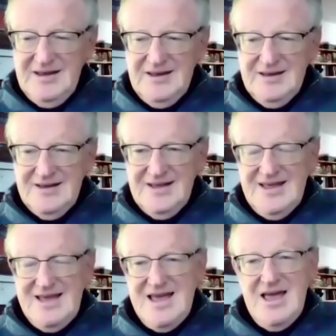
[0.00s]
uh,
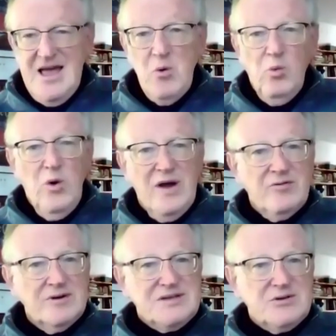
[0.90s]

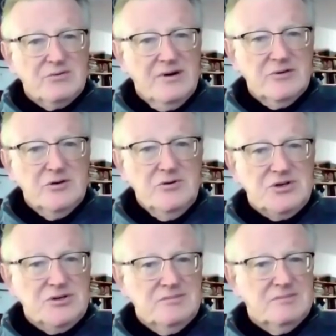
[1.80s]
whether it's the
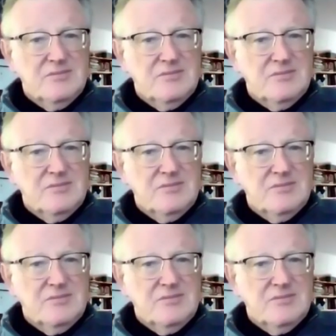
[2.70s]
revolution,